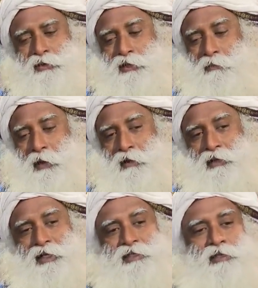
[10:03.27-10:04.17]
So
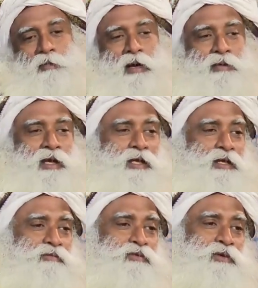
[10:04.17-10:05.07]
Deepavali is about that.
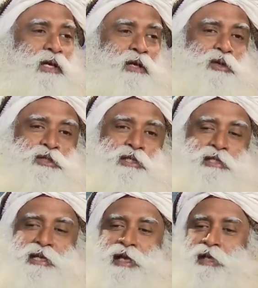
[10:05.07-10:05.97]
If you cannot see
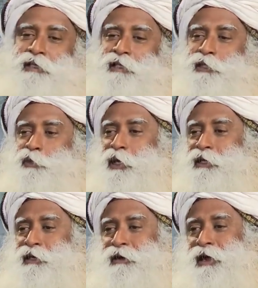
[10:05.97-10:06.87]
the light, that's why
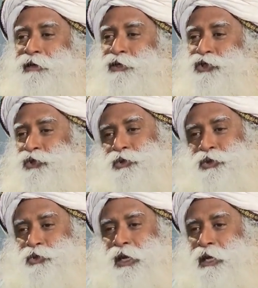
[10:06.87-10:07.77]
the crackers, so
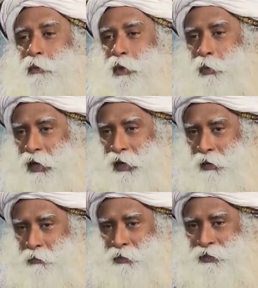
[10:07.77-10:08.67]
that you anyway wake
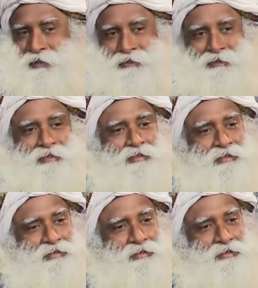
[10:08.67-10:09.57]
up.
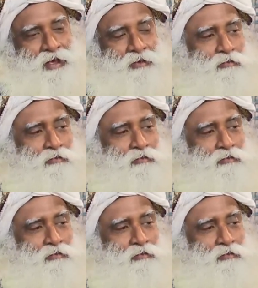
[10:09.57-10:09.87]
At